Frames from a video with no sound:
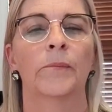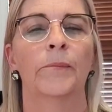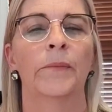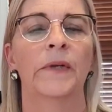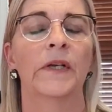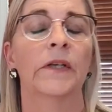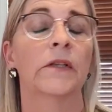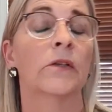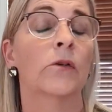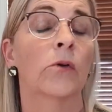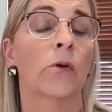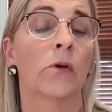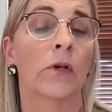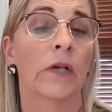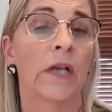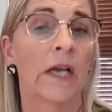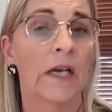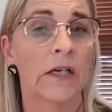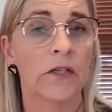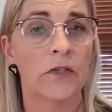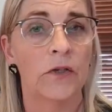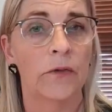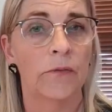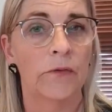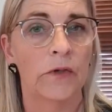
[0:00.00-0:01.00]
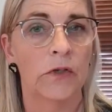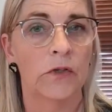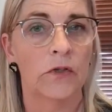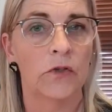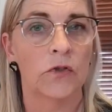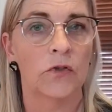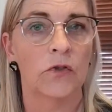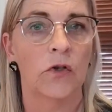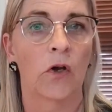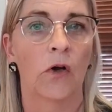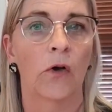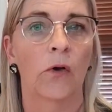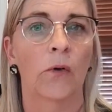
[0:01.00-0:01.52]
build connection with your
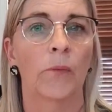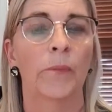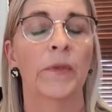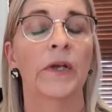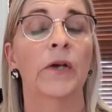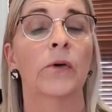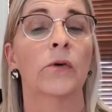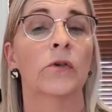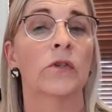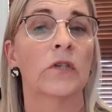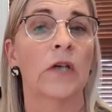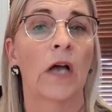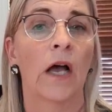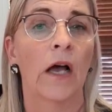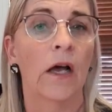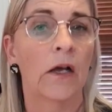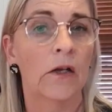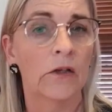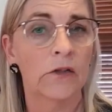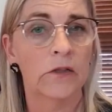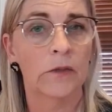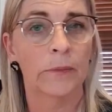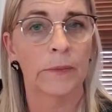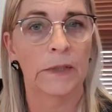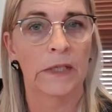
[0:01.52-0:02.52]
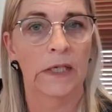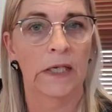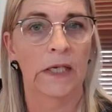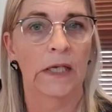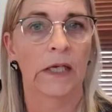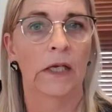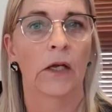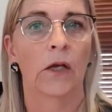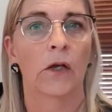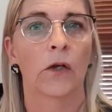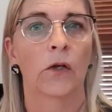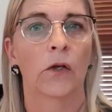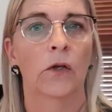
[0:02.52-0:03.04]
soul. Because
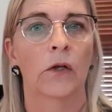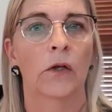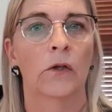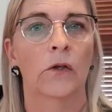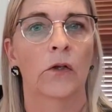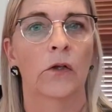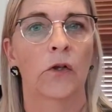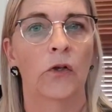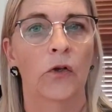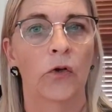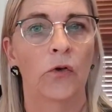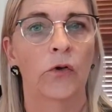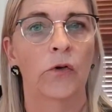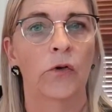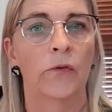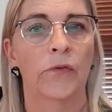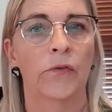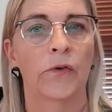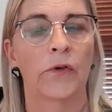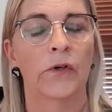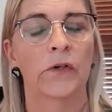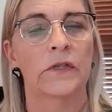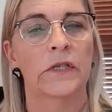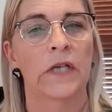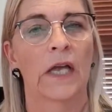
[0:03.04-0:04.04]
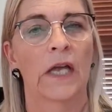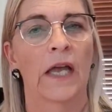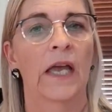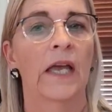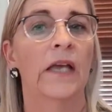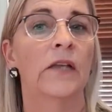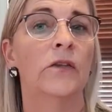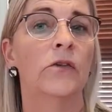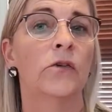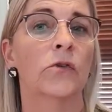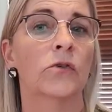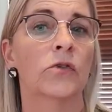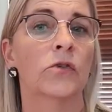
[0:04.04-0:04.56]
ultimately the universe
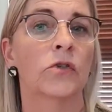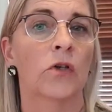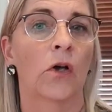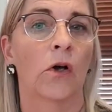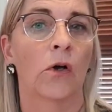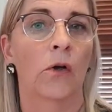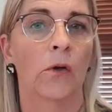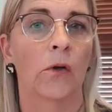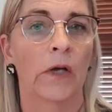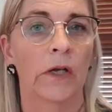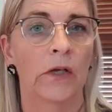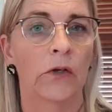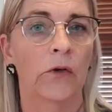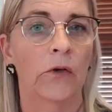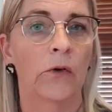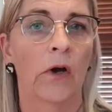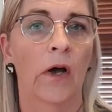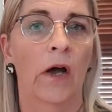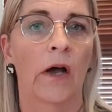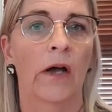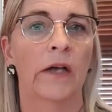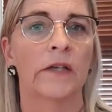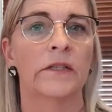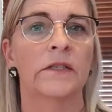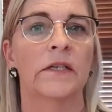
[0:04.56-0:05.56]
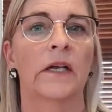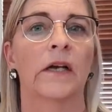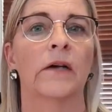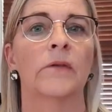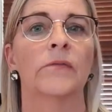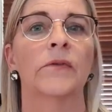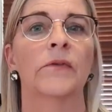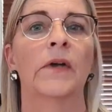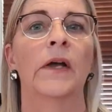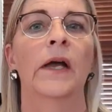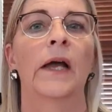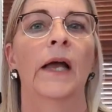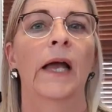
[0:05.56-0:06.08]
and your soul and your higher self
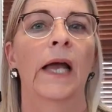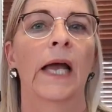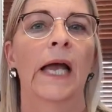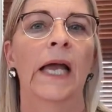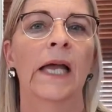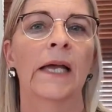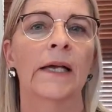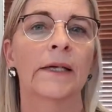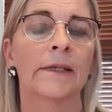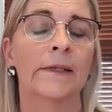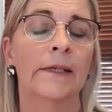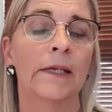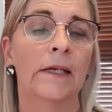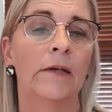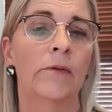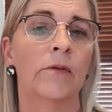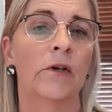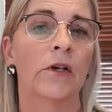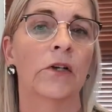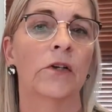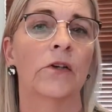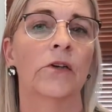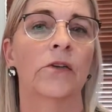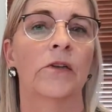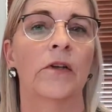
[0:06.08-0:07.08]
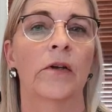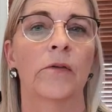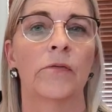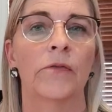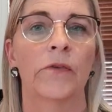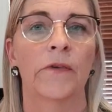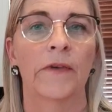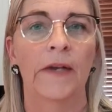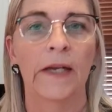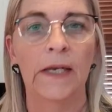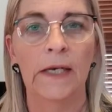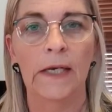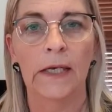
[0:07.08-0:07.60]
actually want you to have a
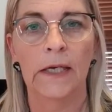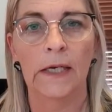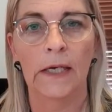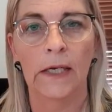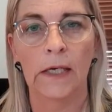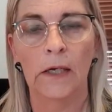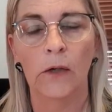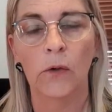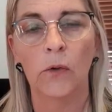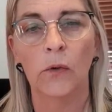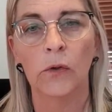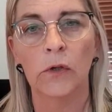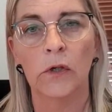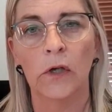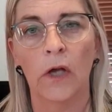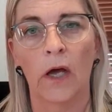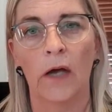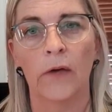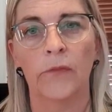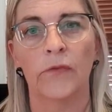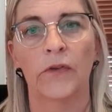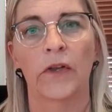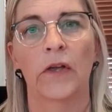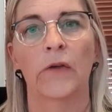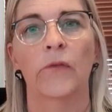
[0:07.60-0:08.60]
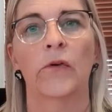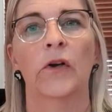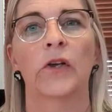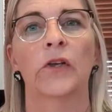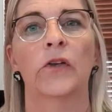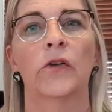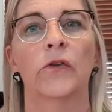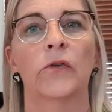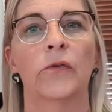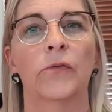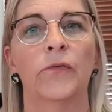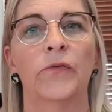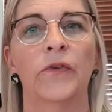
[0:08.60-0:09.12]
really, really good life. They
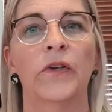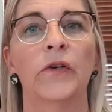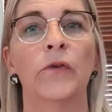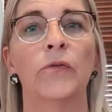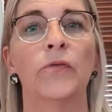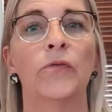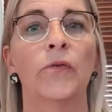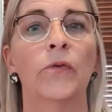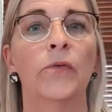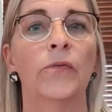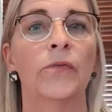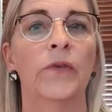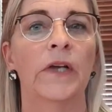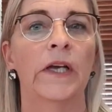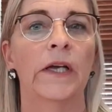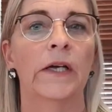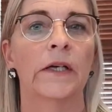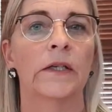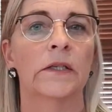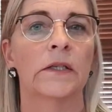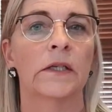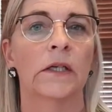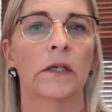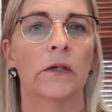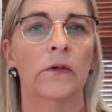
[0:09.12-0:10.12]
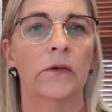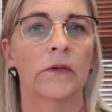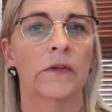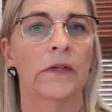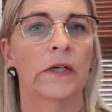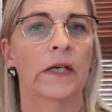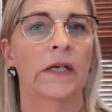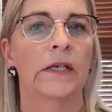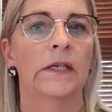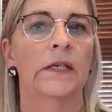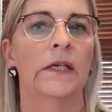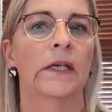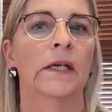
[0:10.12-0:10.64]
want you to feel fulfilled and
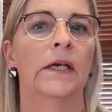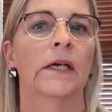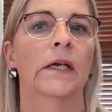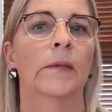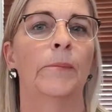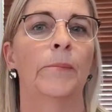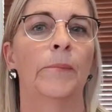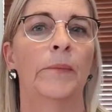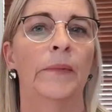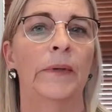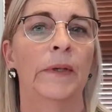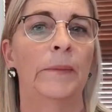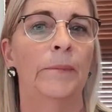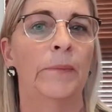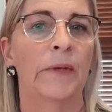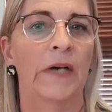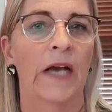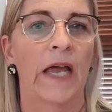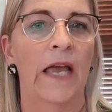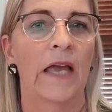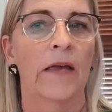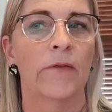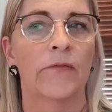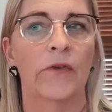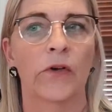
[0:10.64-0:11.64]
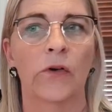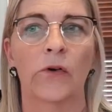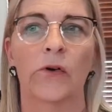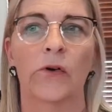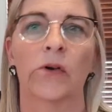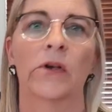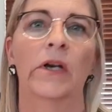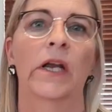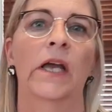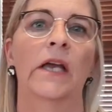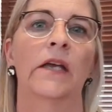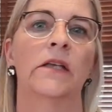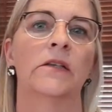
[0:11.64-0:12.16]
authentic and be brave and
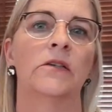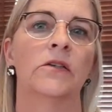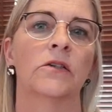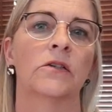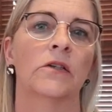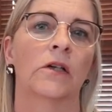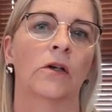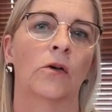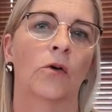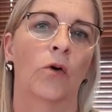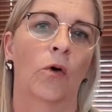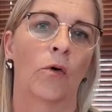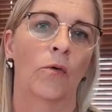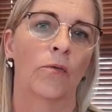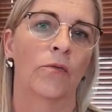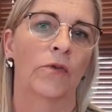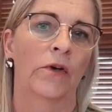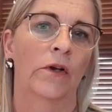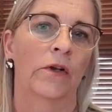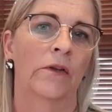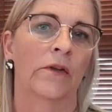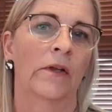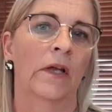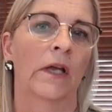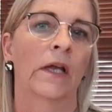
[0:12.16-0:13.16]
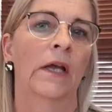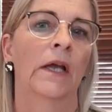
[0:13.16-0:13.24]
courageous and confident